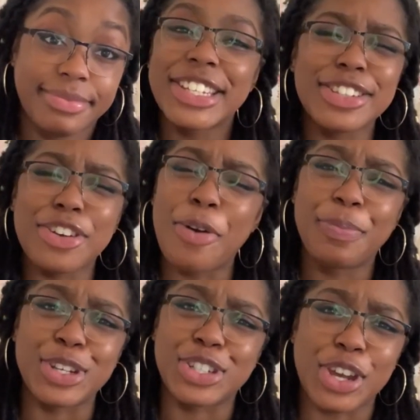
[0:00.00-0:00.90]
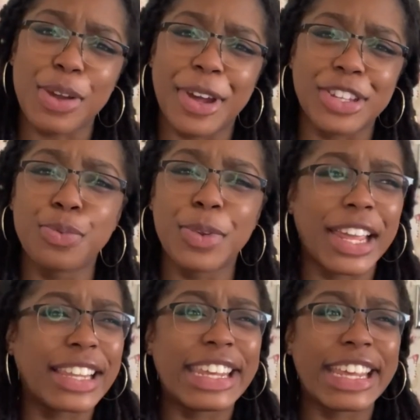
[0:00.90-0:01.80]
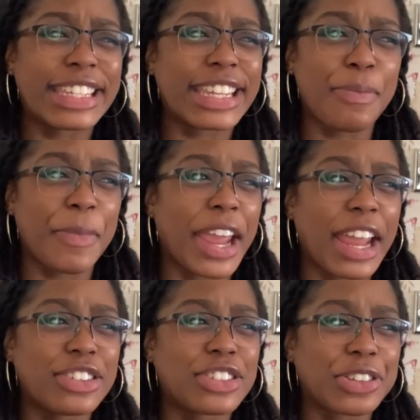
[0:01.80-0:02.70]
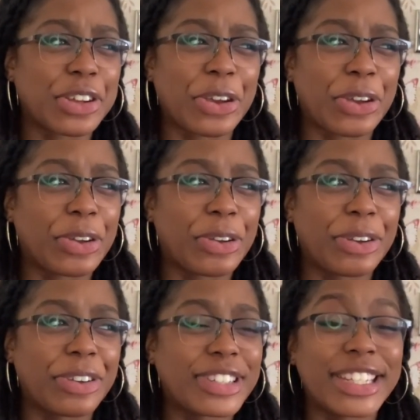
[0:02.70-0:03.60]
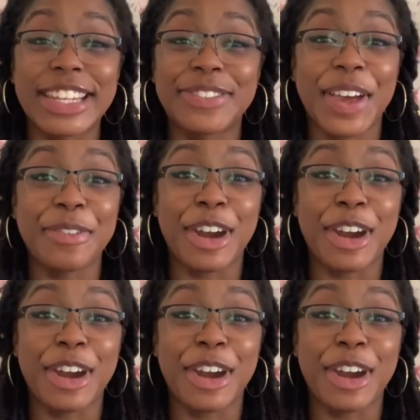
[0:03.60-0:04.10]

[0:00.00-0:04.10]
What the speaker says: She's accomplished so much, and we're like near the same age, so she has 5